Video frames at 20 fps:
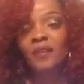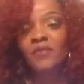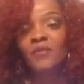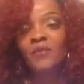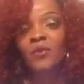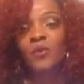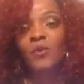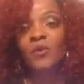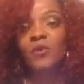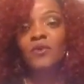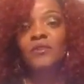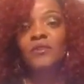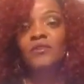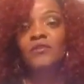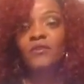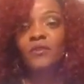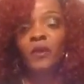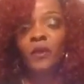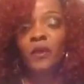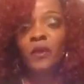Of course,
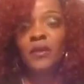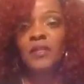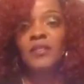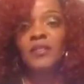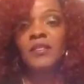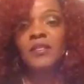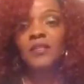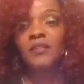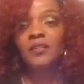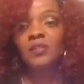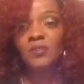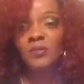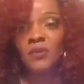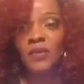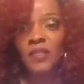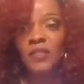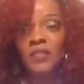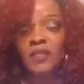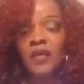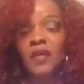Florence and
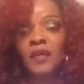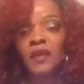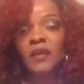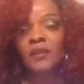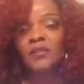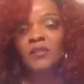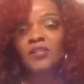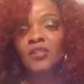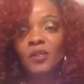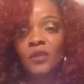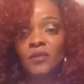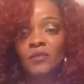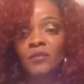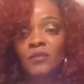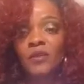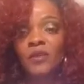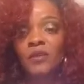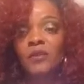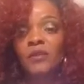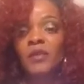Teresa and
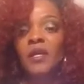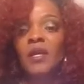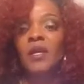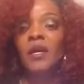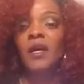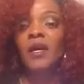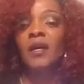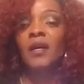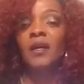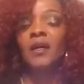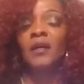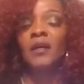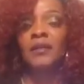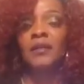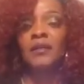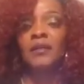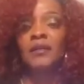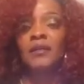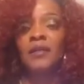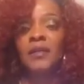Jennifer
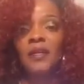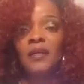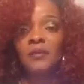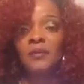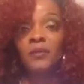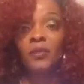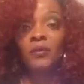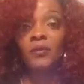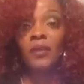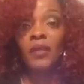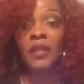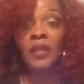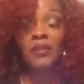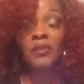and Marie.